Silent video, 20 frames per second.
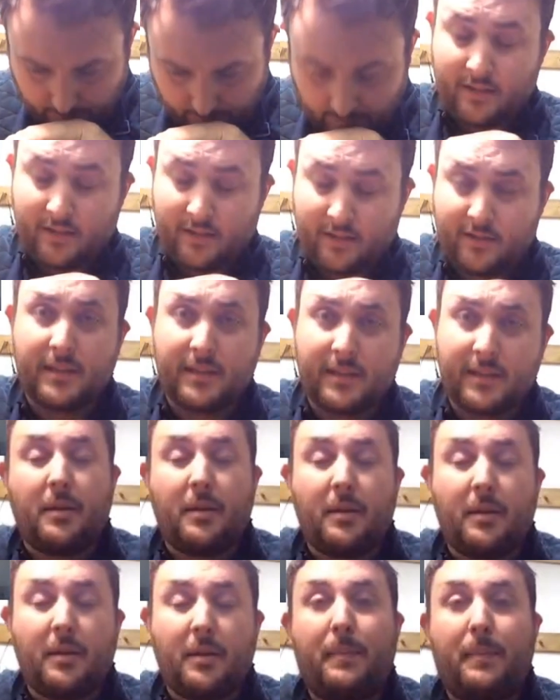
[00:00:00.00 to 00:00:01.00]
excuse me.
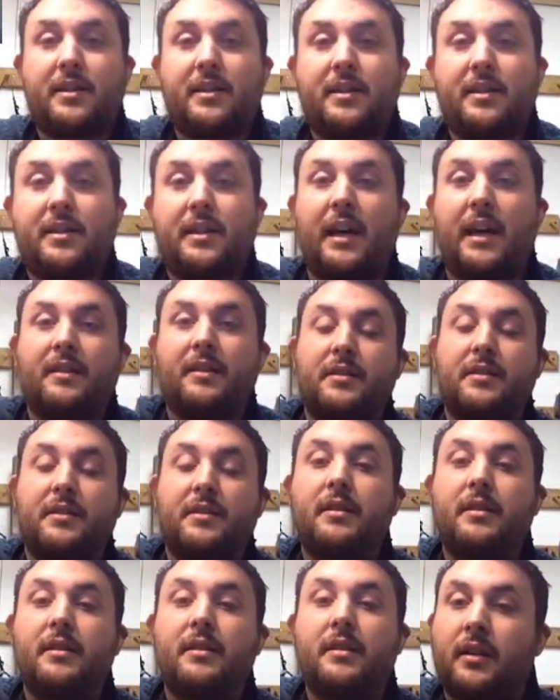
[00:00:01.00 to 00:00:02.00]
Some of the best
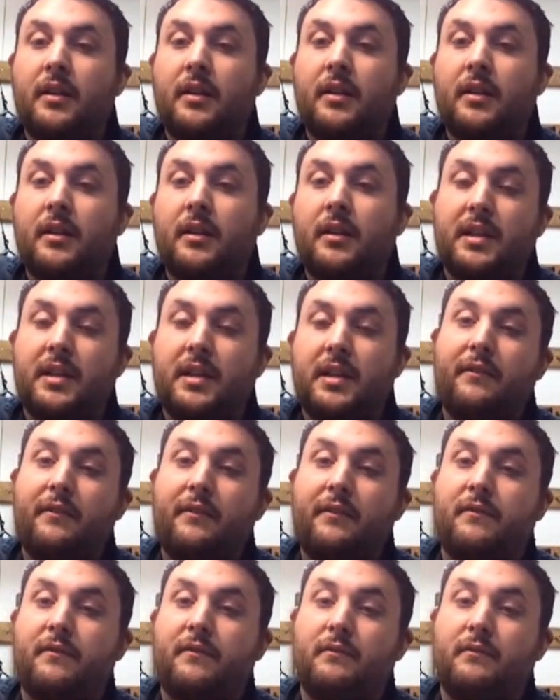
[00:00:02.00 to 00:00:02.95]
guns can take